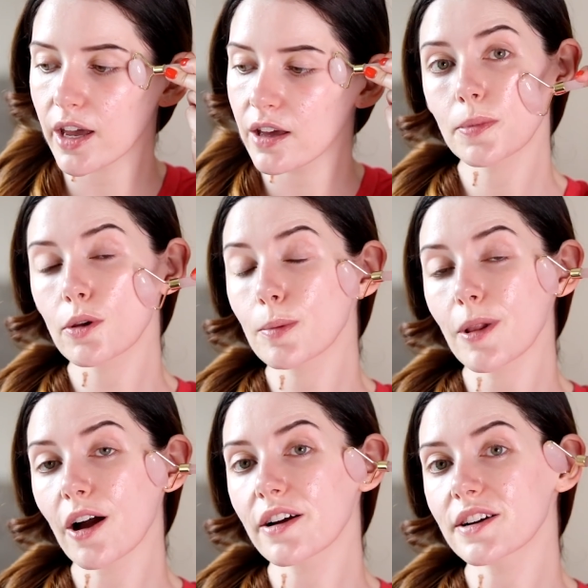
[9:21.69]
Loads of beauty
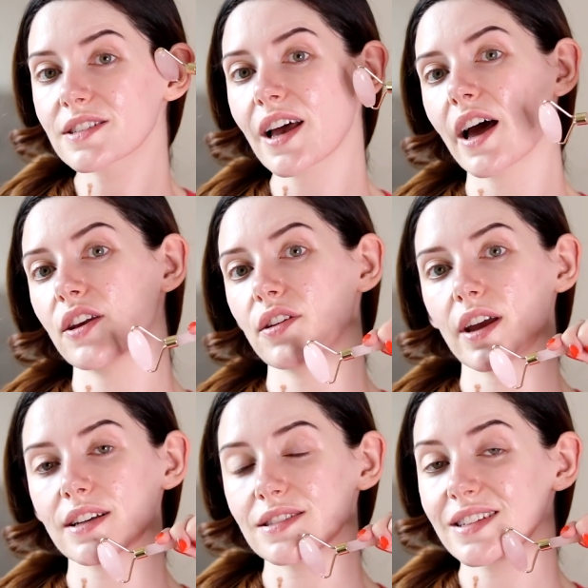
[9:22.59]
bloggers and
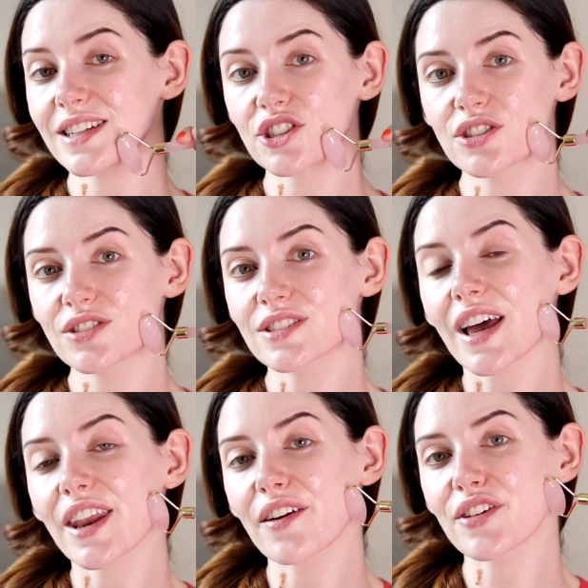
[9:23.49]
estheticians
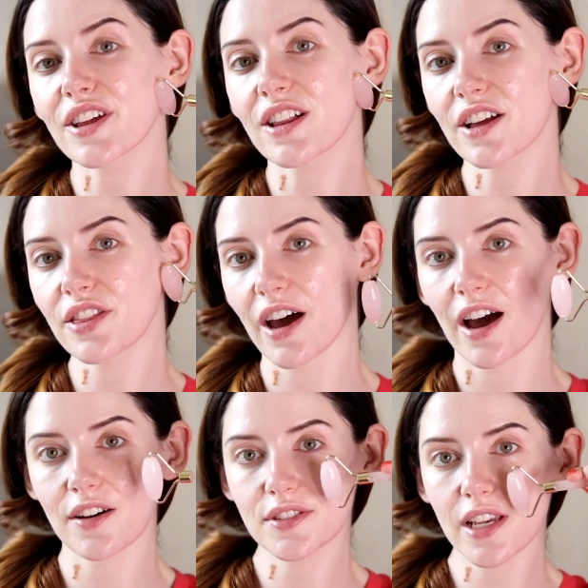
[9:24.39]
and everything like
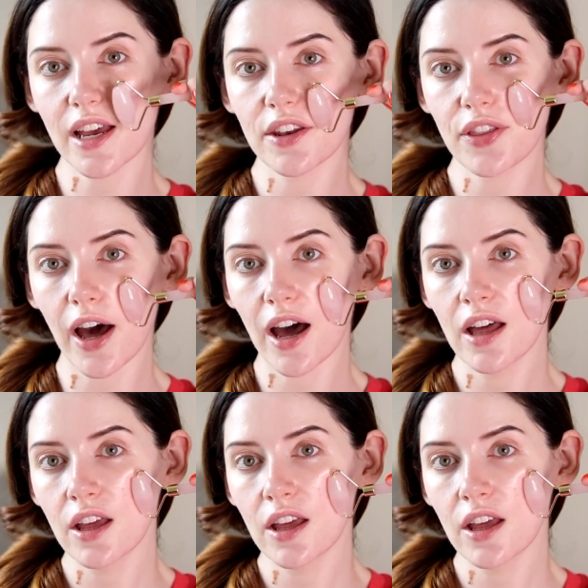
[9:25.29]
that have said that